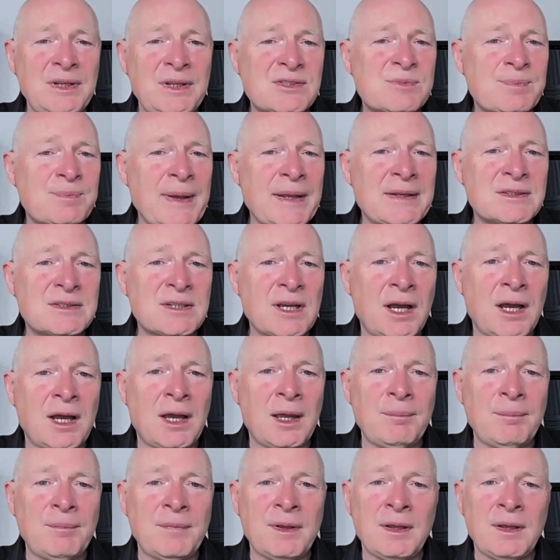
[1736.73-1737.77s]
need to spend
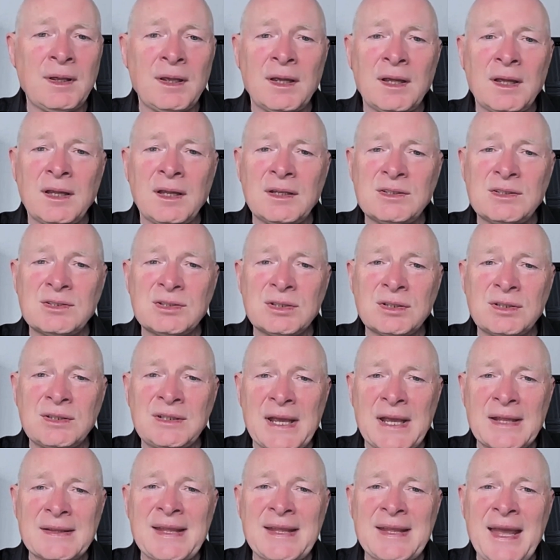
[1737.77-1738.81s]
time to
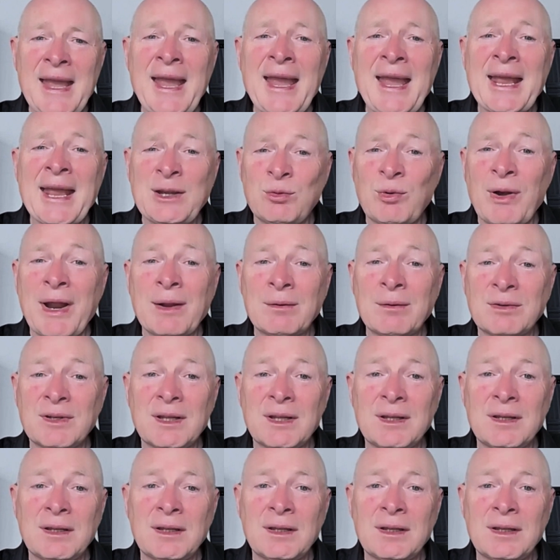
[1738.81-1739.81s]
get their head around